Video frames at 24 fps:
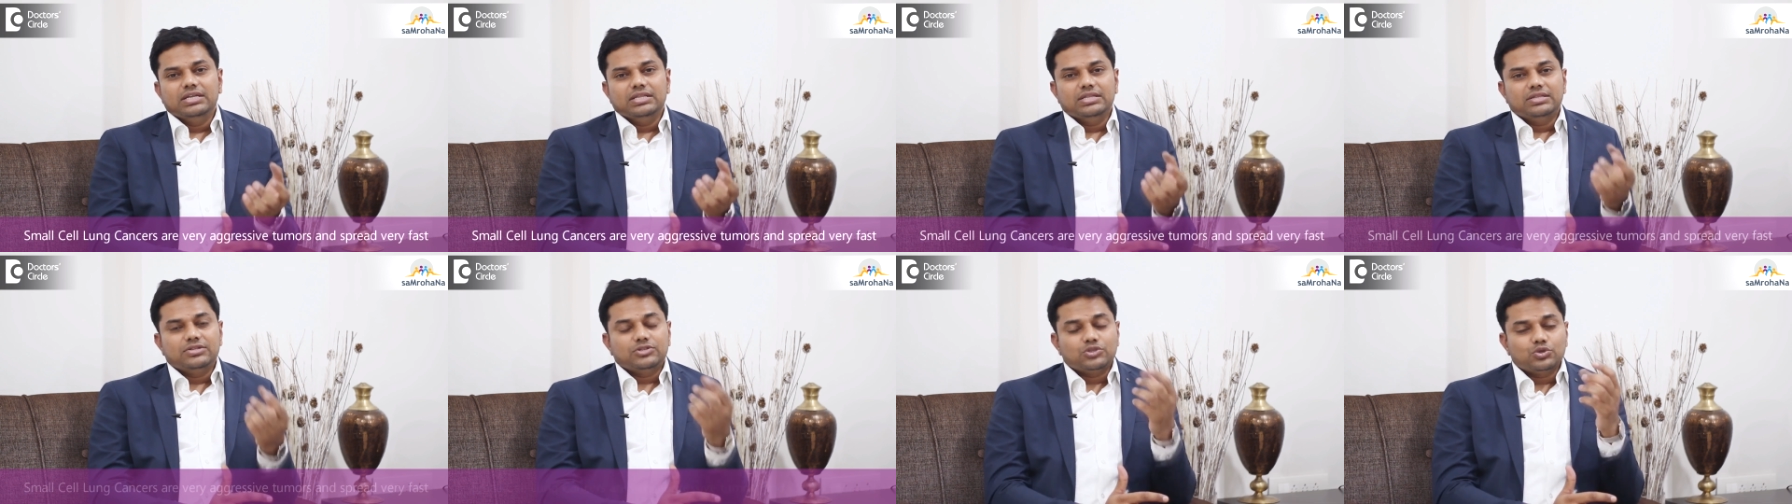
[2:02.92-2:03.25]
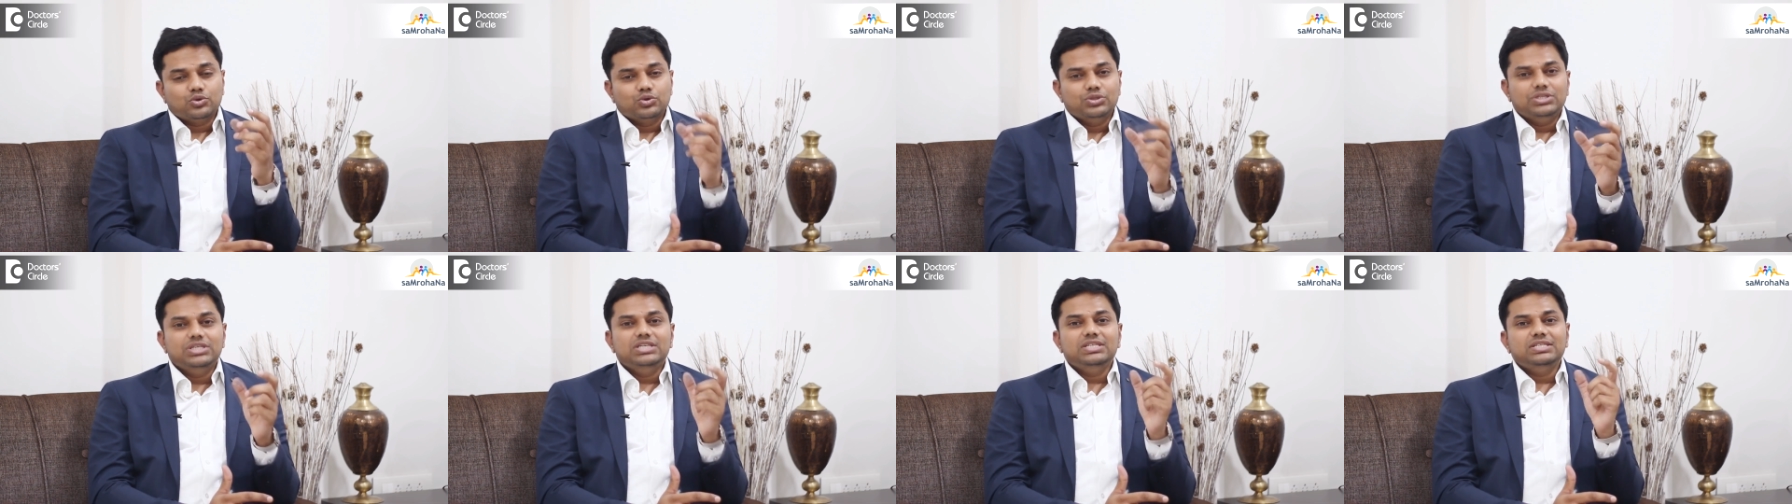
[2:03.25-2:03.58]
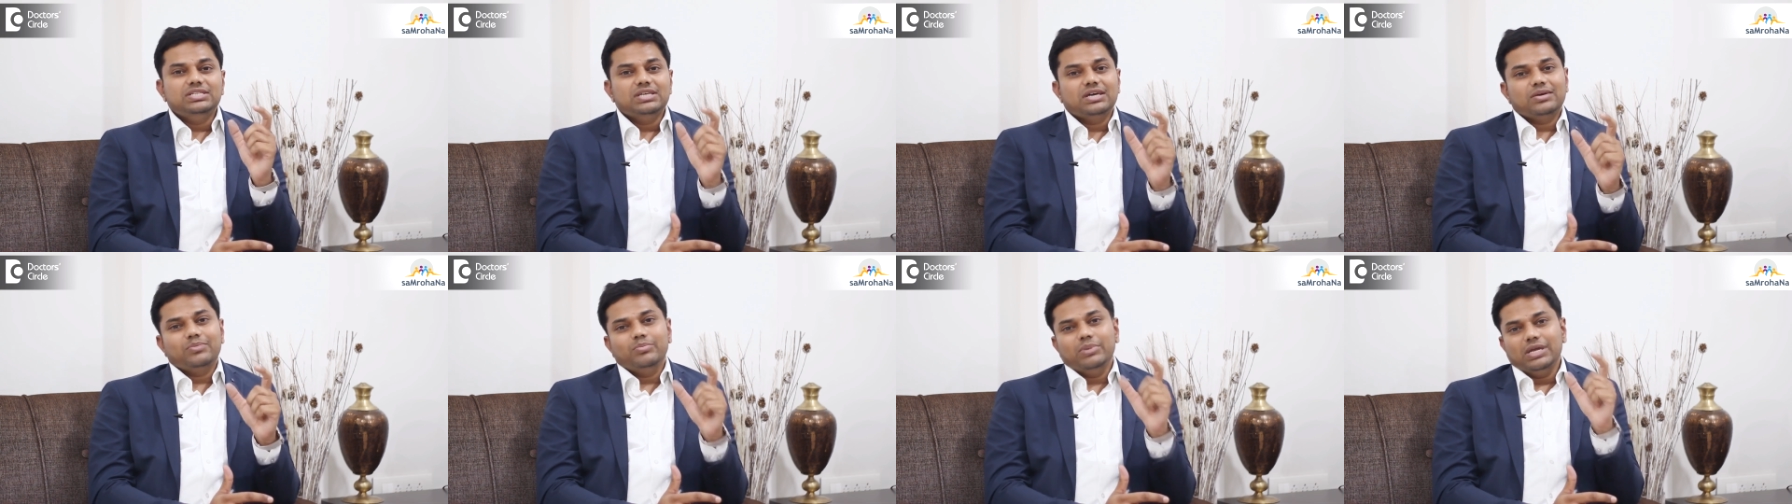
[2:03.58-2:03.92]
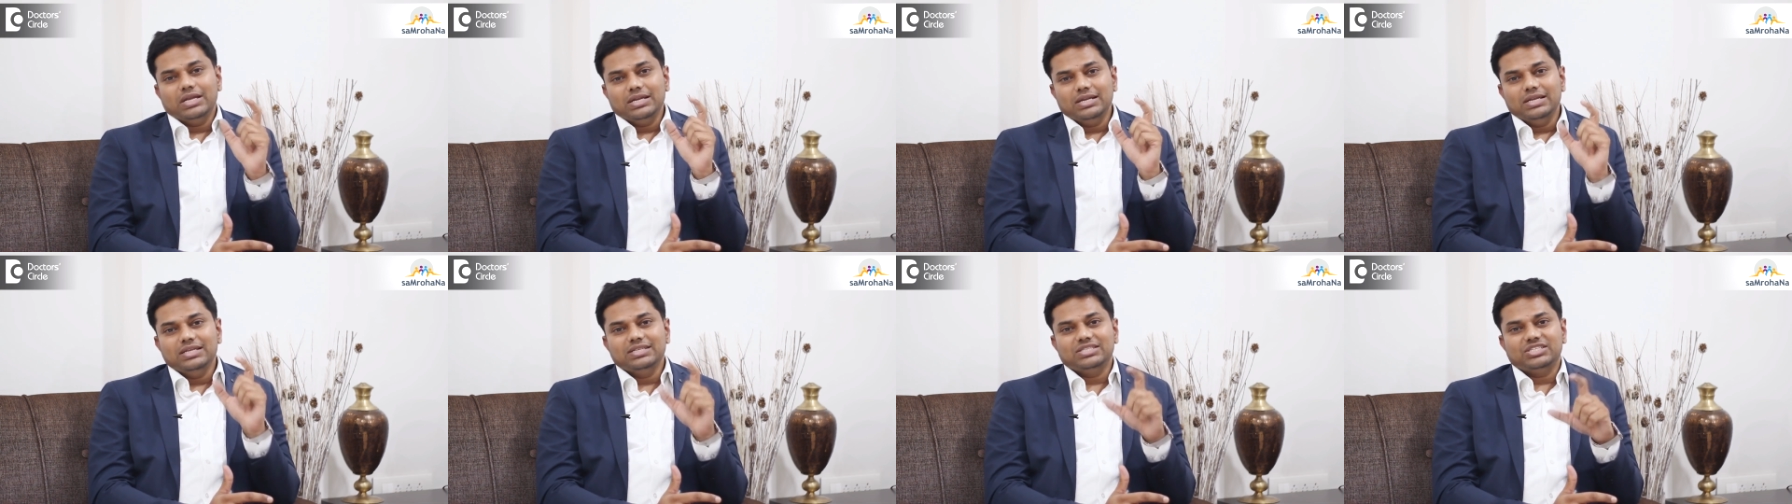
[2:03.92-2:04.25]
So these are
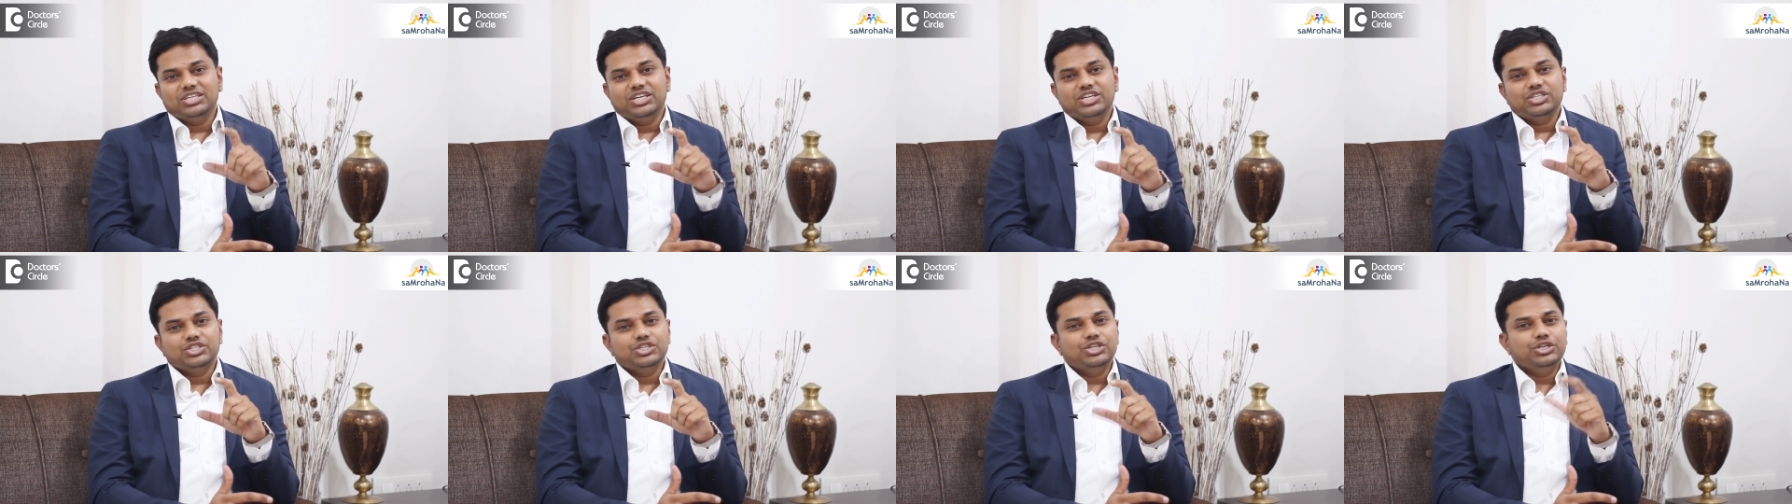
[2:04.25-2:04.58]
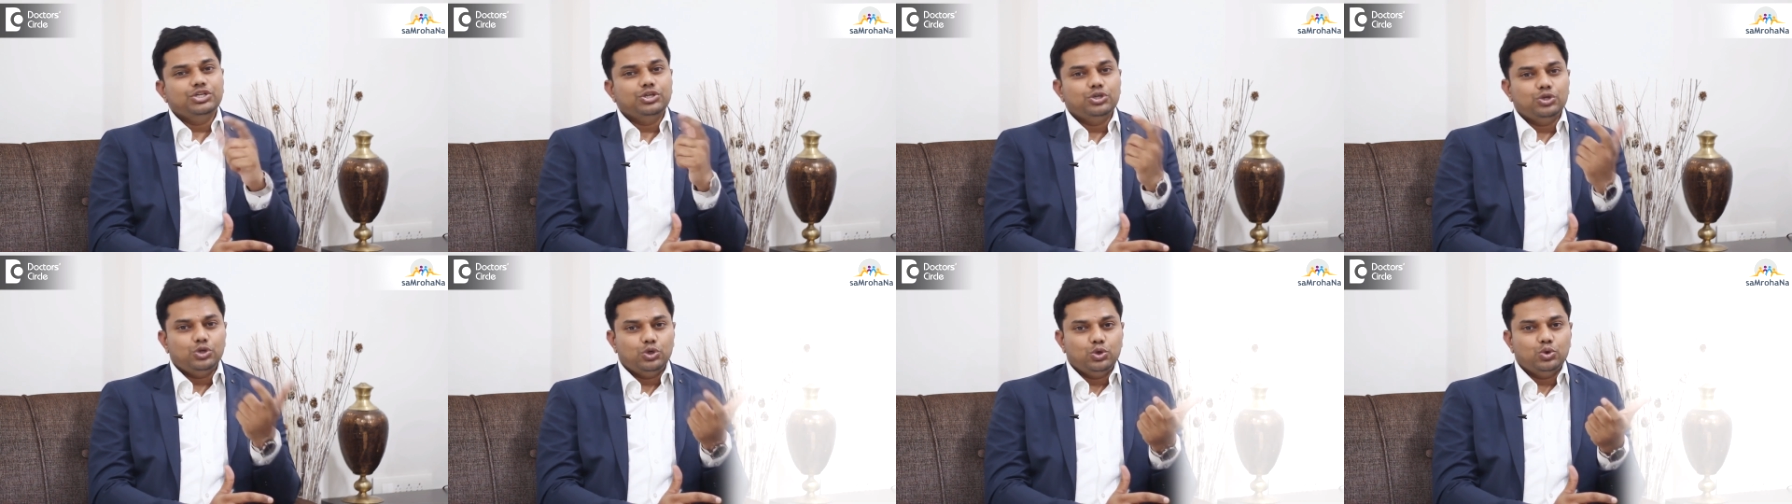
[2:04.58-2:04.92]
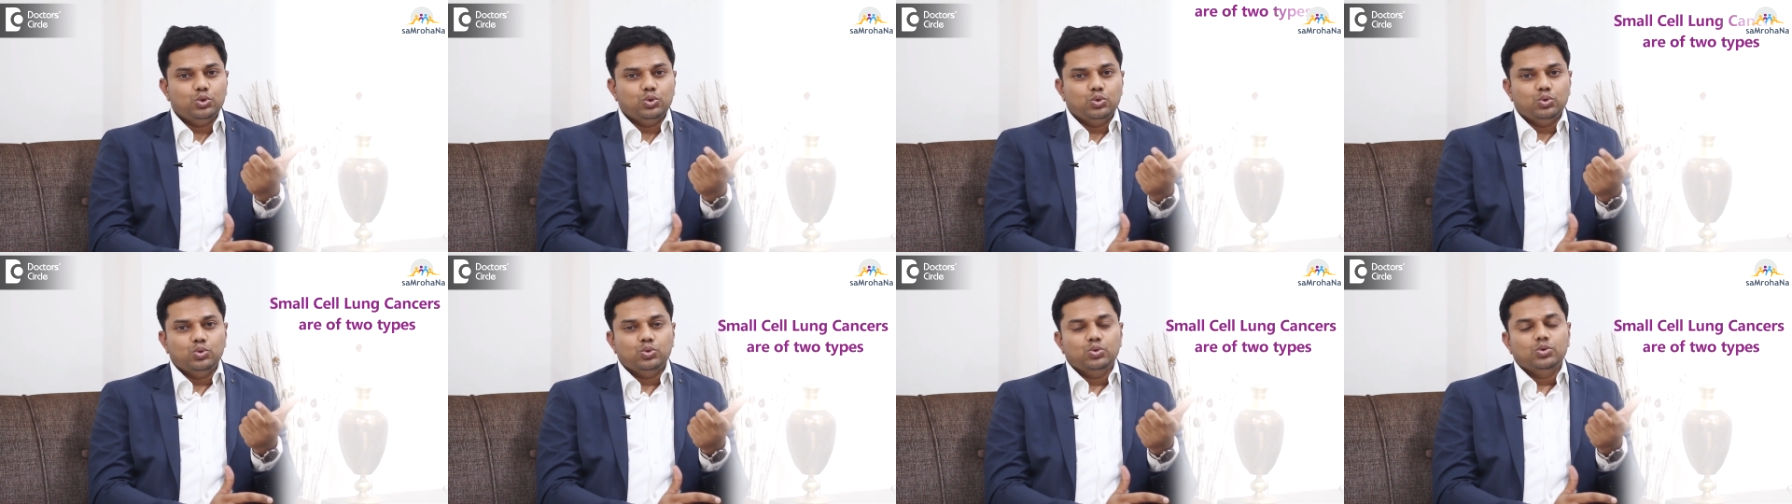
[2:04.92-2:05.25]
mainly staged into two